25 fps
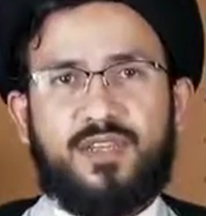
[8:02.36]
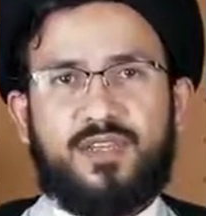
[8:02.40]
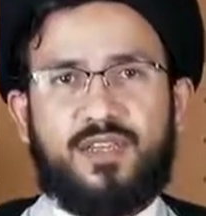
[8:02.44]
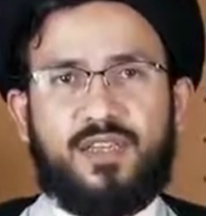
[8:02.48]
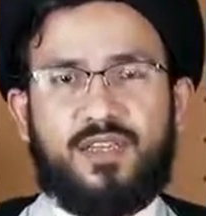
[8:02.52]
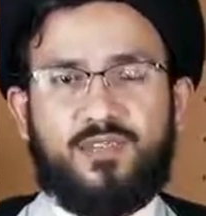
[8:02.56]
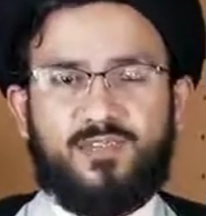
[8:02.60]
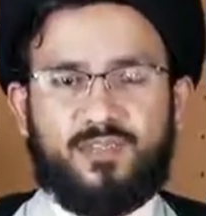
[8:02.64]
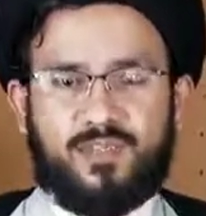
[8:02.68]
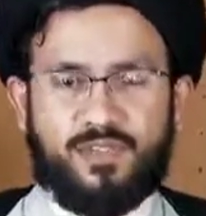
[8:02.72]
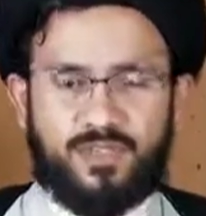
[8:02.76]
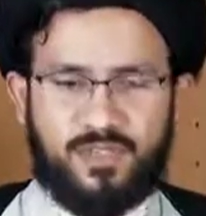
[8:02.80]

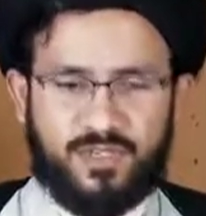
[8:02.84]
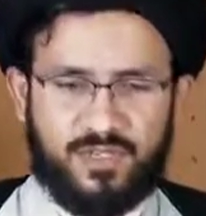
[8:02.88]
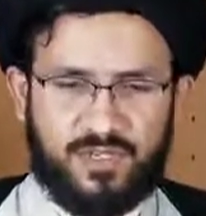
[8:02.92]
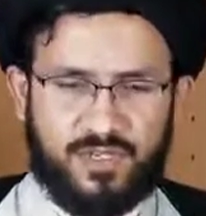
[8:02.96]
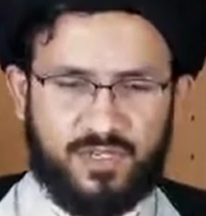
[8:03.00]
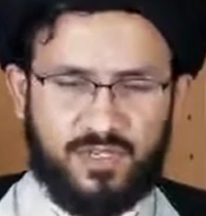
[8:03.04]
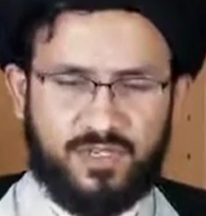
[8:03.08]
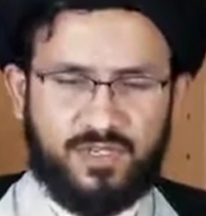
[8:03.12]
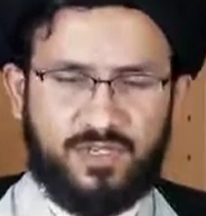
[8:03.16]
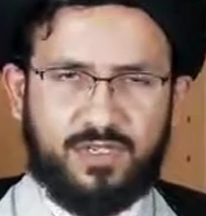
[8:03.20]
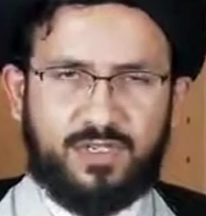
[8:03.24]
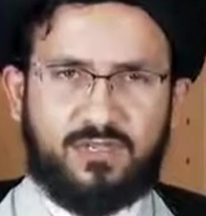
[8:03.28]
If the
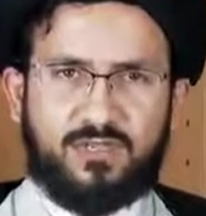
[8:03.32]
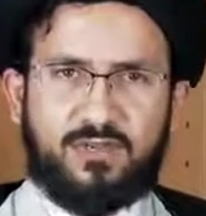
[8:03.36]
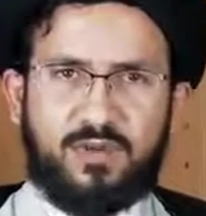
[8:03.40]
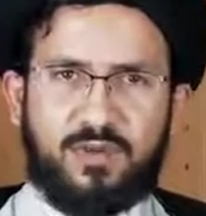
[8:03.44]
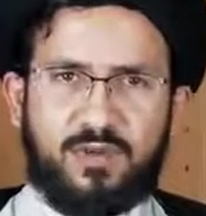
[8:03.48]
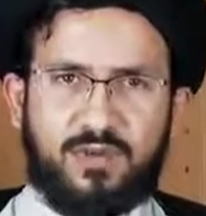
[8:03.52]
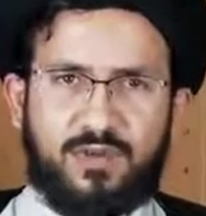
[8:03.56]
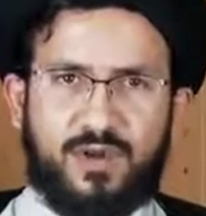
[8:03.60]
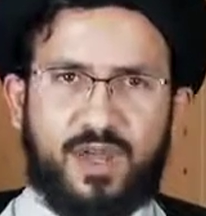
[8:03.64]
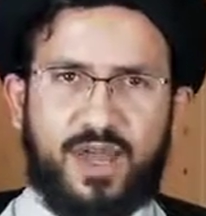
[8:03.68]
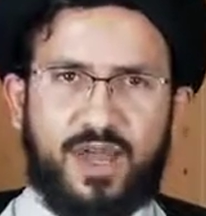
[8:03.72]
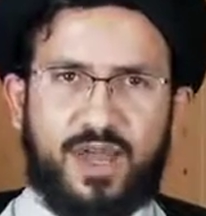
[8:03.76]
decisions
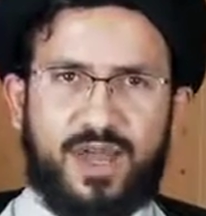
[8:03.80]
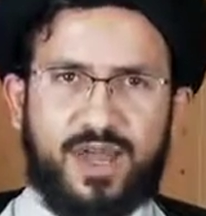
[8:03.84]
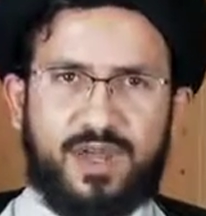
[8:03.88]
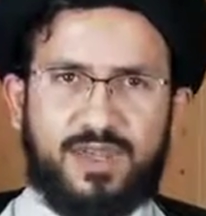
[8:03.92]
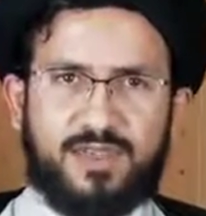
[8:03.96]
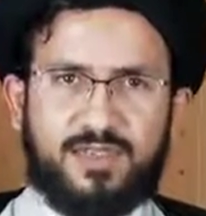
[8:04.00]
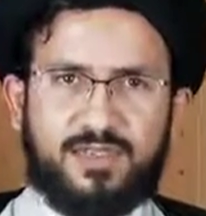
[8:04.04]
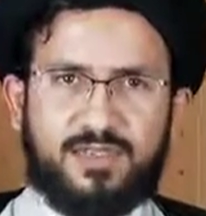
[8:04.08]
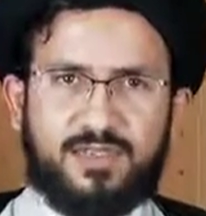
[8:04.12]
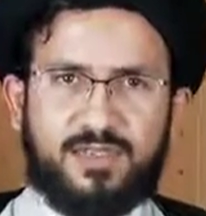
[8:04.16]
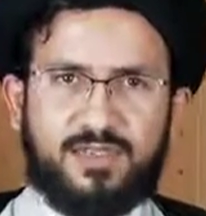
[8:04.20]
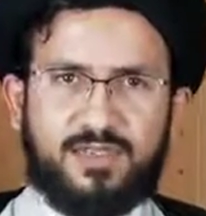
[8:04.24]
were
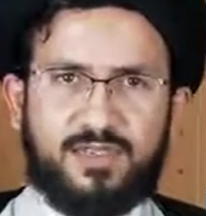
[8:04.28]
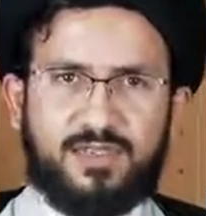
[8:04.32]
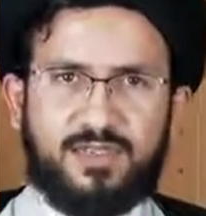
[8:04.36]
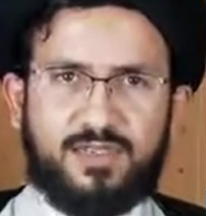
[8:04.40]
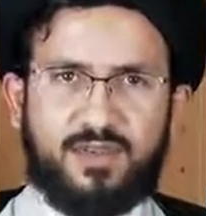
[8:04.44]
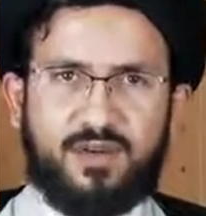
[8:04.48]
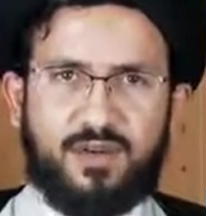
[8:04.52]
right,